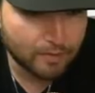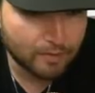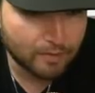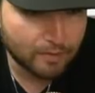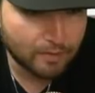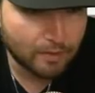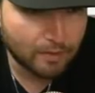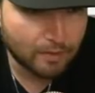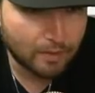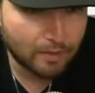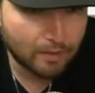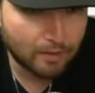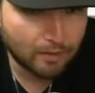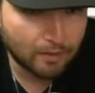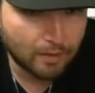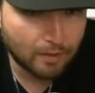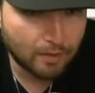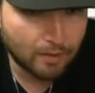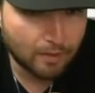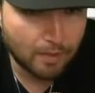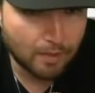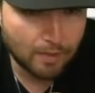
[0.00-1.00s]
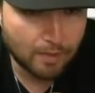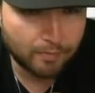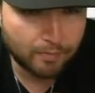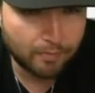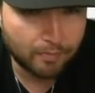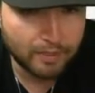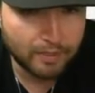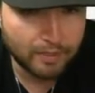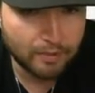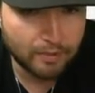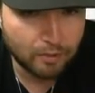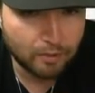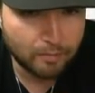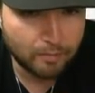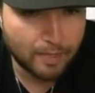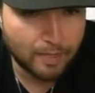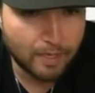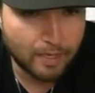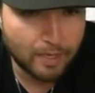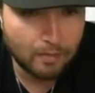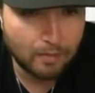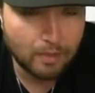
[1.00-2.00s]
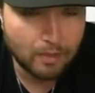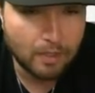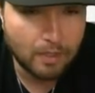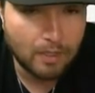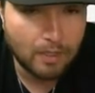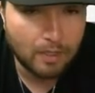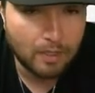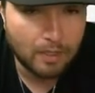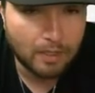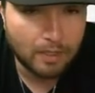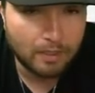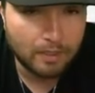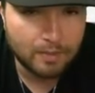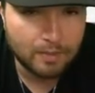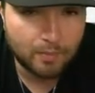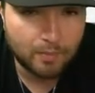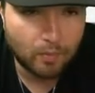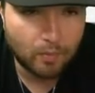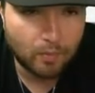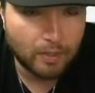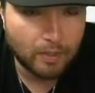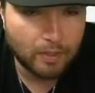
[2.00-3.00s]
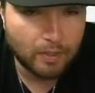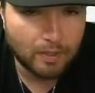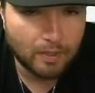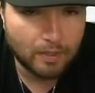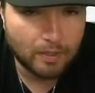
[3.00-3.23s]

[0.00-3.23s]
a pretty good amount at this point.